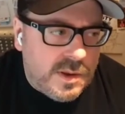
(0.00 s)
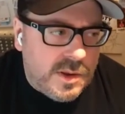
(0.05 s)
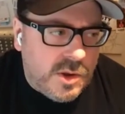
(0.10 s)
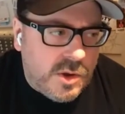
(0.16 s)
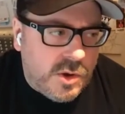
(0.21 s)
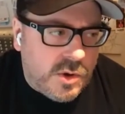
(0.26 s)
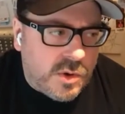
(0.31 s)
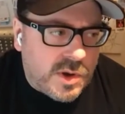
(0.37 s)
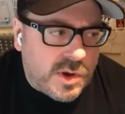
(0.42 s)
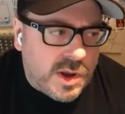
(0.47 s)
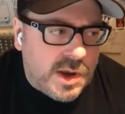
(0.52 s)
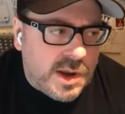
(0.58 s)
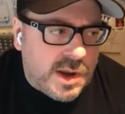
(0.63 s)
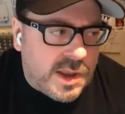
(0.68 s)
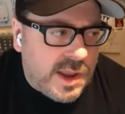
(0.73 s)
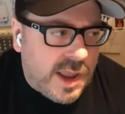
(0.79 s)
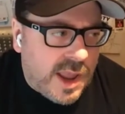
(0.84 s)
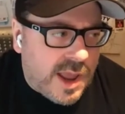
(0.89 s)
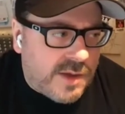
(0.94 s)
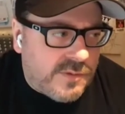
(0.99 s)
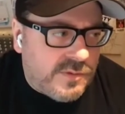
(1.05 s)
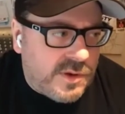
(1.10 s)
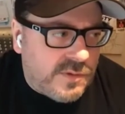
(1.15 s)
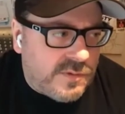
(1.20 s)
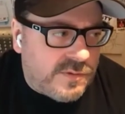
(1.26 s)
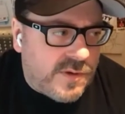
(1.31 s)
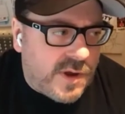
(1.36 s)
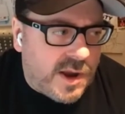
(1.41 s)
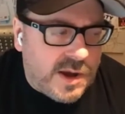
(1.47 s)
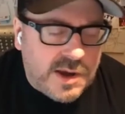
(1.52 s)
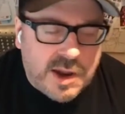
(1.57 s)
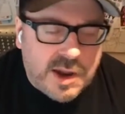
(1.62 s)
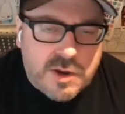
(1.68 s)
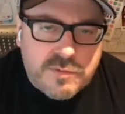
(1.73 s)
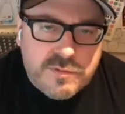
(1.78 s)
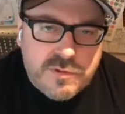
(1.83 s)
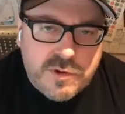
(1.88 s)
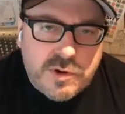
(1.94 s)
you're going to have to find
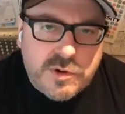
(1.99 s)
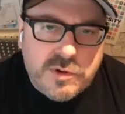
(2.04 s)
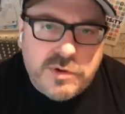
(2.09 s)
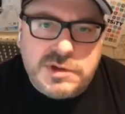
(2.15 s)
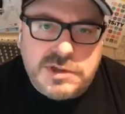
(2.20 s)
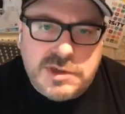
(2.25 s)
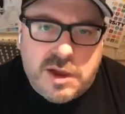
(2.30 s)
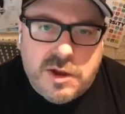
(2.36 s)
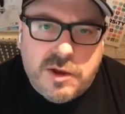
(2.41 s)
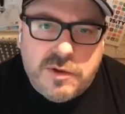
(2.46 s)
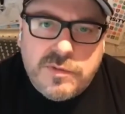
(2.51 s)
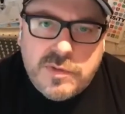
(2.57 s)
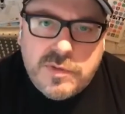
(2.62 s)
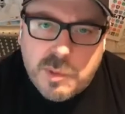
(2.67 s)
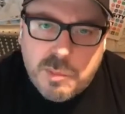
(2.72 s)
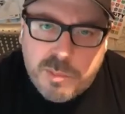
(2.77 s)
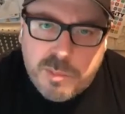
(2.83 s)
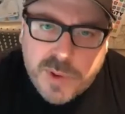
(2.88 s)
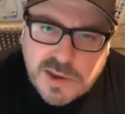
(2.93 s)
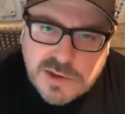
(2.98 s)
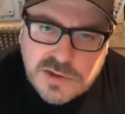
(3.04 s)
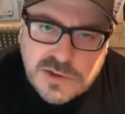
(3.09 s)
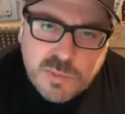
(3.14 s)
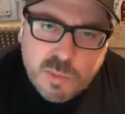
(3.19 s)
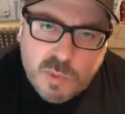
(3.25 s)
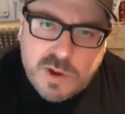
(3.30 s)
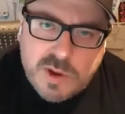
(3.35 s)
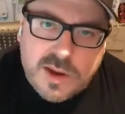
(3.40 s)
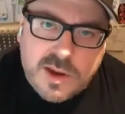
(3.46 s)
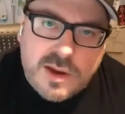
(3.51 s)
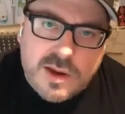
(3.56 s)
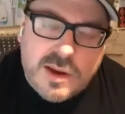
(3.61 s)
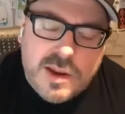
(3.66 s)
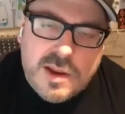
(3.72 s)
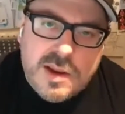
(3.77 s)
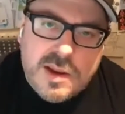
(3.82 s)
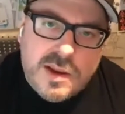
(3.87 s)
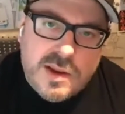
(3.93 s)
out for yourself the best way
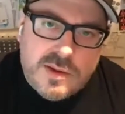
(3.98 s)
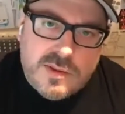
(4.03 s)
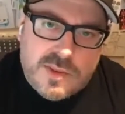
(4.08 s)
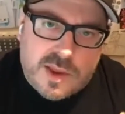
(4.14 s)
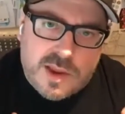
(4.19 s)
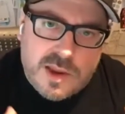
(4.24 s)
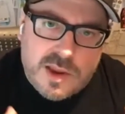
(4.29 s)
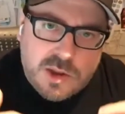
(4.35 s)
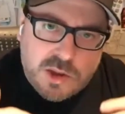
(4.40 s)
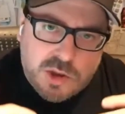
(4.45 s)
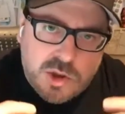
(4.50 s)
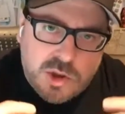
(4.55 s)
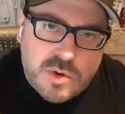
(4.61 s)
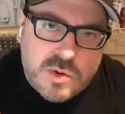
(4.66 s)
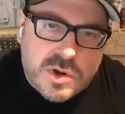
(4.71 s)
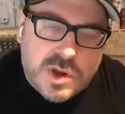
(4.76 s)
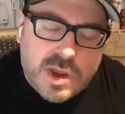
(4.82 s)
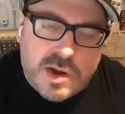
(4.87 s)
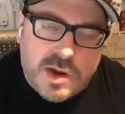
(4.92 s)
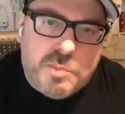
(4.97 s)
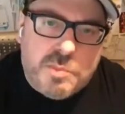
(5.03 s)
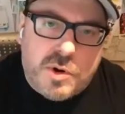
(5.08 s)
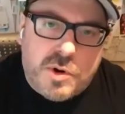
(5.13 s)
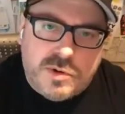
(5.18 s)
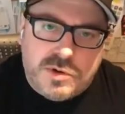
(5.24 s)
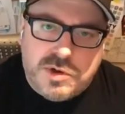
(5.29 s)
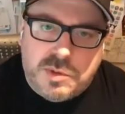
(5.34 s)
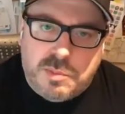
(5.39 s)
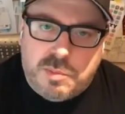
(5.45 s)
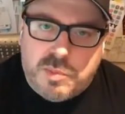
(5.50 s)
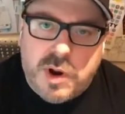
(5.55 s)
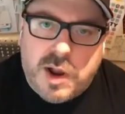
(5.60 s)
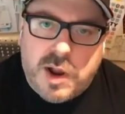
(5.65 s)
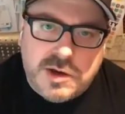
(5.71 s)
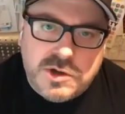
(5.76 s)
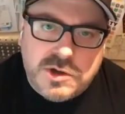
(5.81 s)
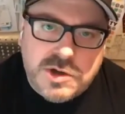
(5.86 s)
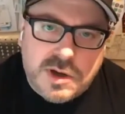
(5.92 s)
that you can approach a
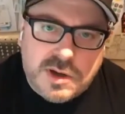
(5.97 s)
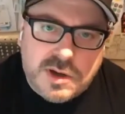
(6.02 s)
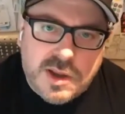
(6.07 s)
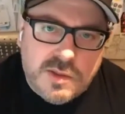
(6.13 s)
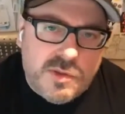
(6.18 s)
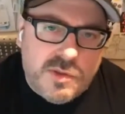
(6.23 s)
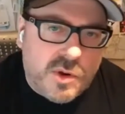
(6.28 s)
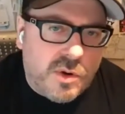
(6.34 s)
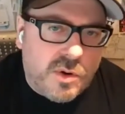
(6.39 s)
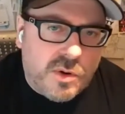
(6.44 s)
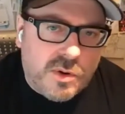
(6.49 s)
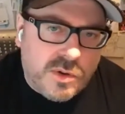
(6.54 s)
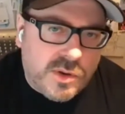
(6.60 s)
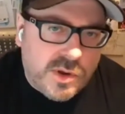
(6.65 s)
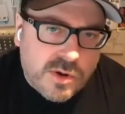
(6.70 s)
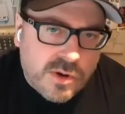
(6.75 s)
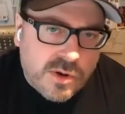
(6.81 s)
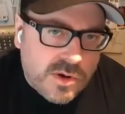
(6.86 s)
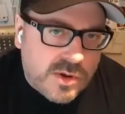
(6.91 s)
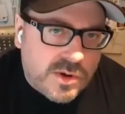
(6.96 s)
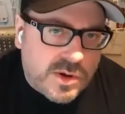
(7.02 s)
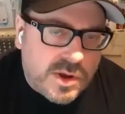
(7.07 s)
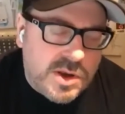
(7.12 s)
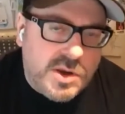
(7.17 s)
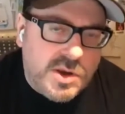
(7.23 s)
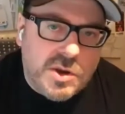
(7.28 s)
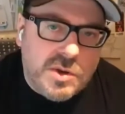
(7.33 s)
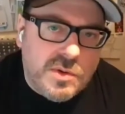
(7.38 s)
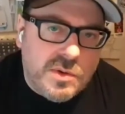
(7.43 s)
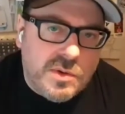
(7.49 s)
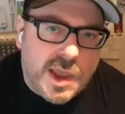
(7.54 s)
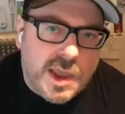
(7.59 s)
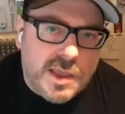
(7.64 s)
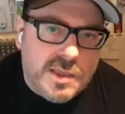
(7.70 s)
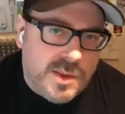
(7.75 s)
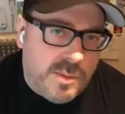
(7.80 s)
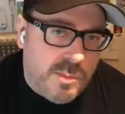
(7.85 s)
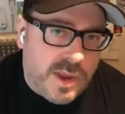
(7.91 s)
project. And the earlier you can do
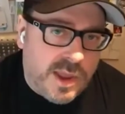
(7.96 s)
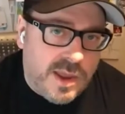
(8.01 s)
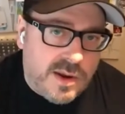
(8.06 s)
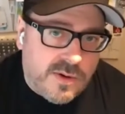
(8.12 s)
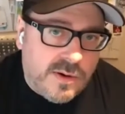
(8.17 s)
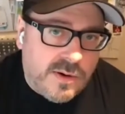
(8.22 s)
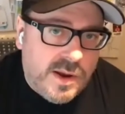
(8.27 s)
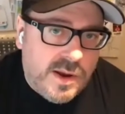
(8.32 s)
that, the better.